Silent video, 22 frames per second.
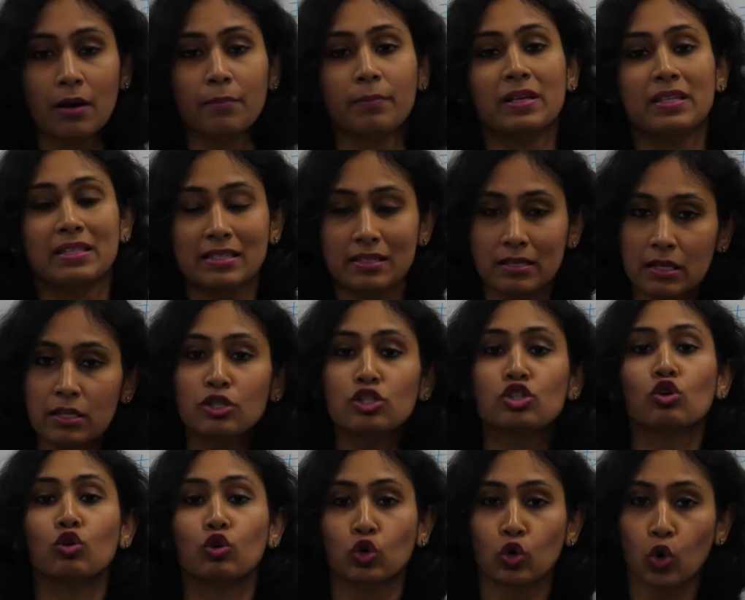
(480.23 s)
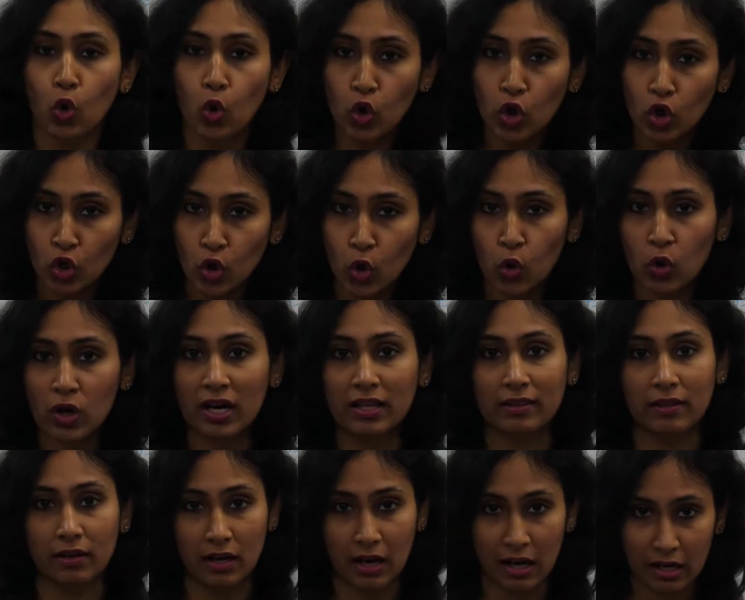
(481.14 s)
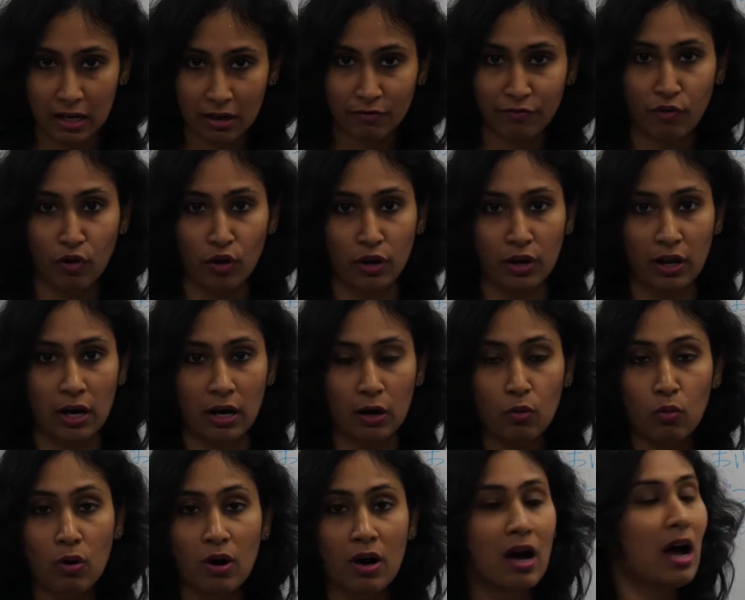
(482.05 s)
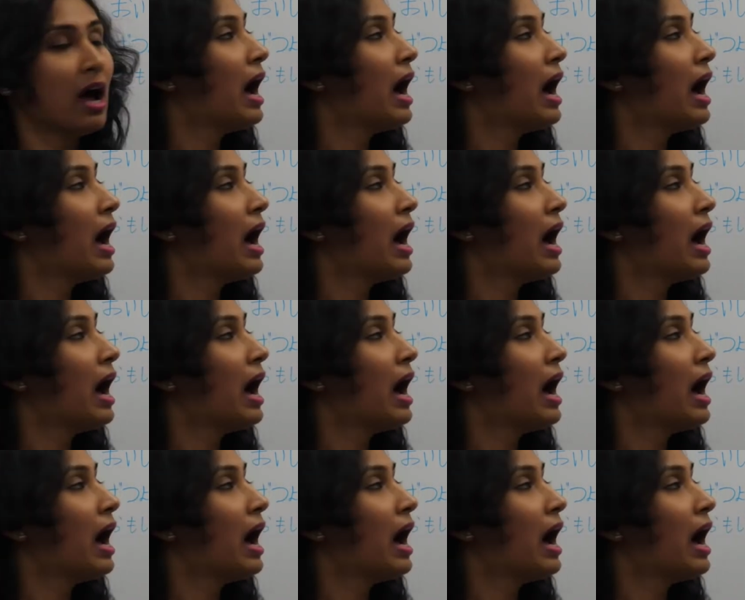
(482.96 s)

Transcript: But since you don't know katakana for now,